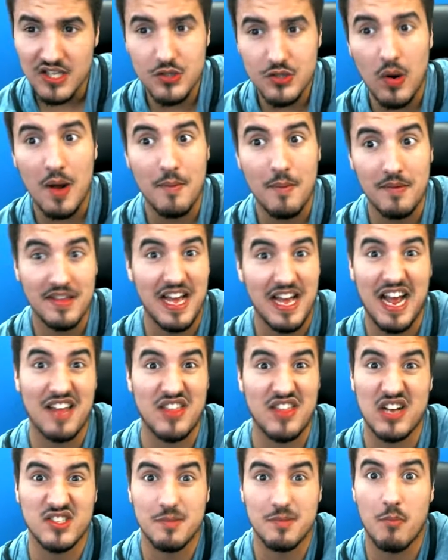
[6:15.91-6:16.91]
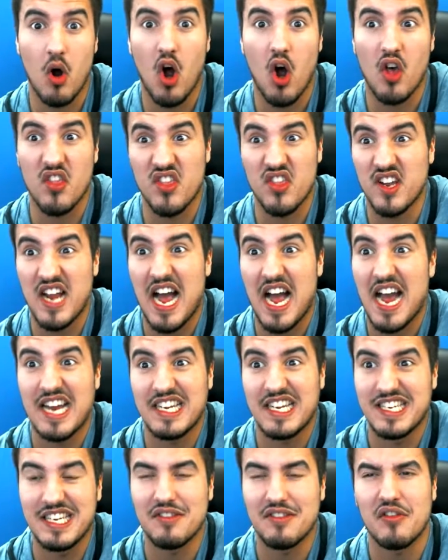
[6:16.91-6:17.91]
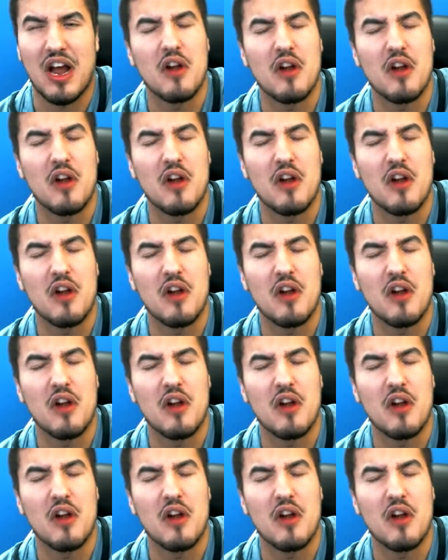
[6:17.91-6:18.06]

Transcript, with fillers: so I, I, that's a mod that I didn't.